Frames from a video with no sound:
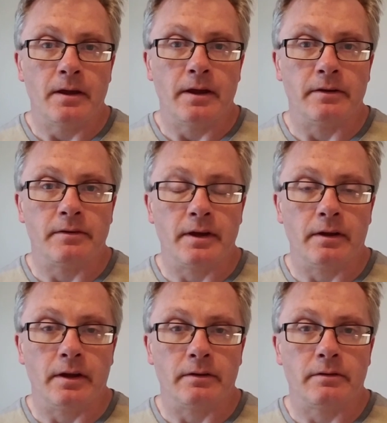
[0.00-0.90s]
is
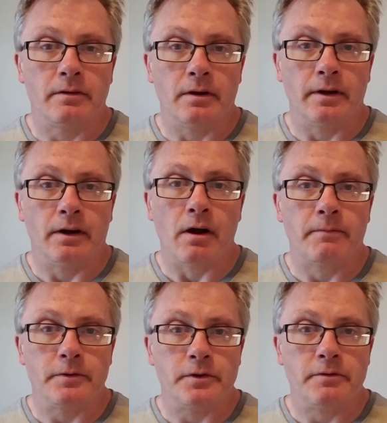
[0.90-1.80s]
that it
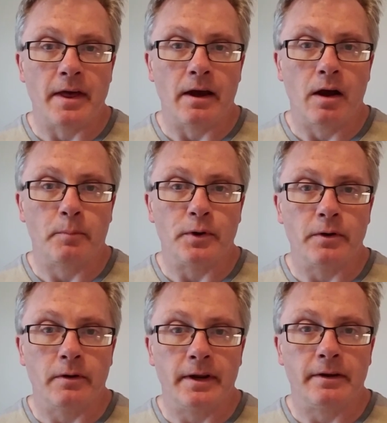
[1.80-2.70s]
offers you that
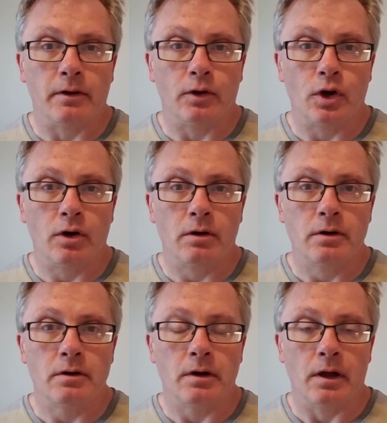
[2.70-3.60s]
opportunity to
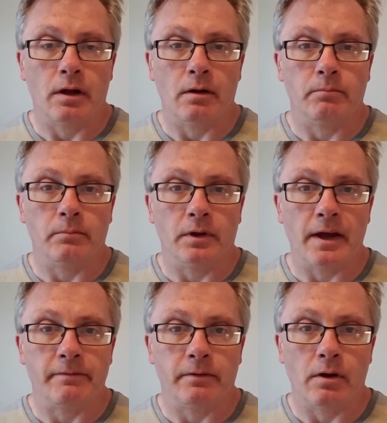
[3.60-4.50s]
learn
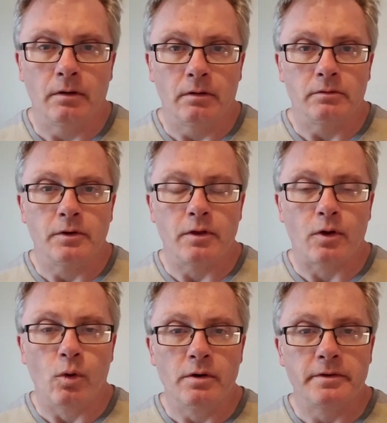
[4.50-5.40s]
lifelong. So the
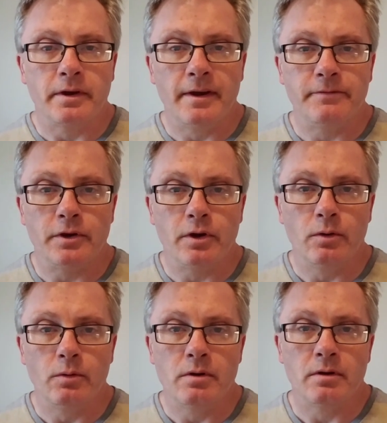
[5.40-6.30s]
course gives
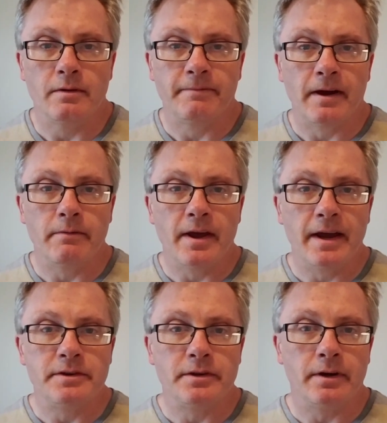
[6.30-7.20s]
you the
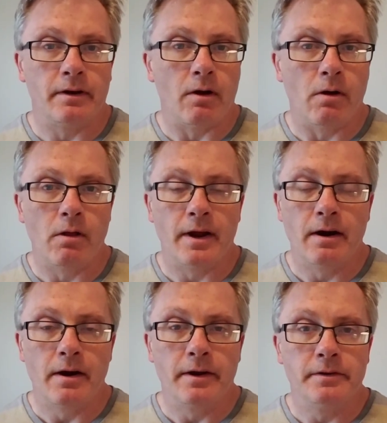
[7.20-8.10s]
foundation in all
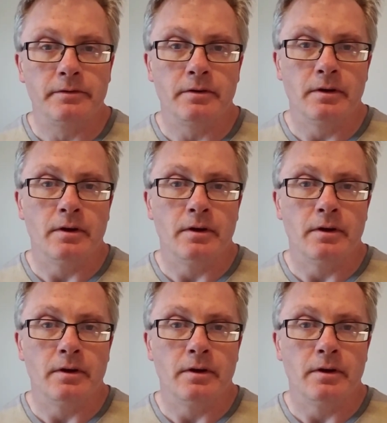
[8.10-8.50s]
areas